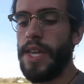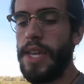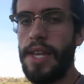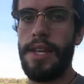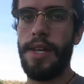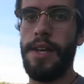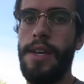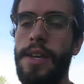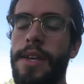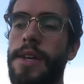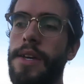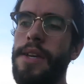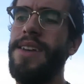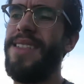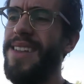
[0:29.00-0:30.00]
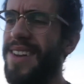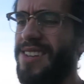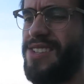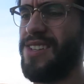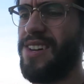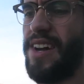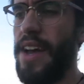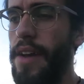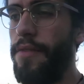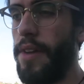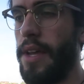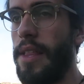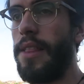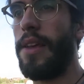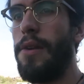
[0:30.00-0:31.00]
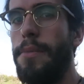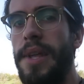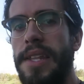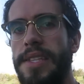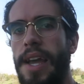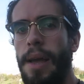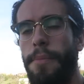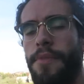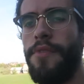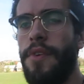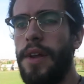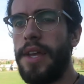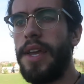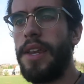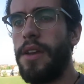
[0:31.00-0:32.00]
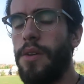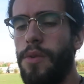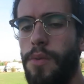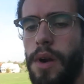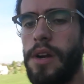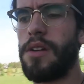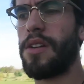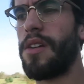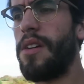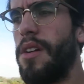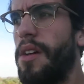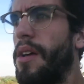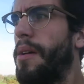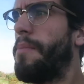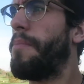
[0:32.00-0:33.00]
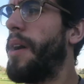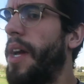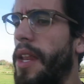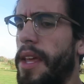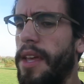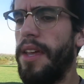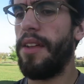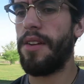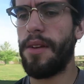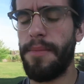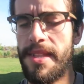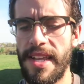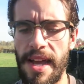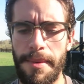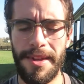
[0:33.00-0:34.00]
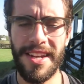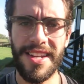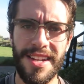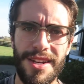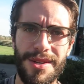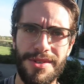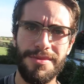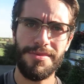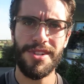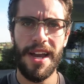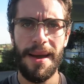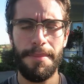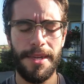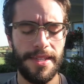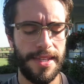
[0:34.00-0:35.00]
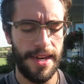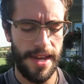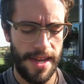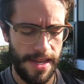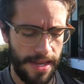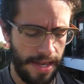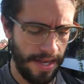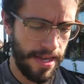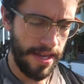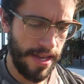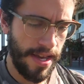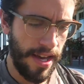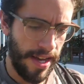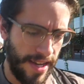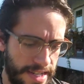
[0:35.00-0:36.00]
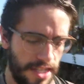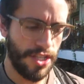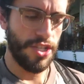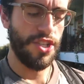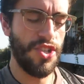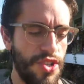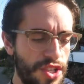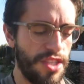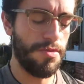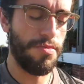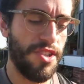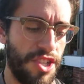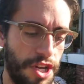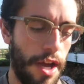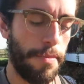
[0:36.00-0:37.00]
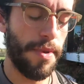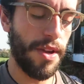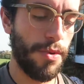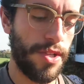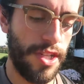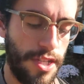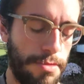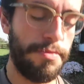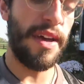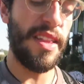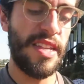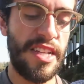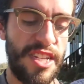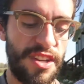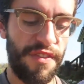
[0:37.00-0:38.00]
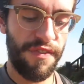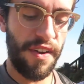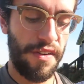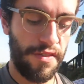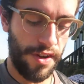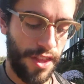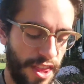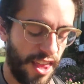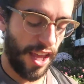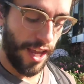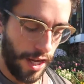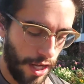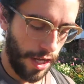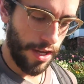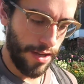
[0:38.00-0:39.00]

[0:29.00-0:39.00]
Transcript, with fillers: eat and then I'll still have like a little bit of time before I gotta go to work, but it'll give me time. I need to do some shopping today. I need to do some shopping, which is my least favorite thing.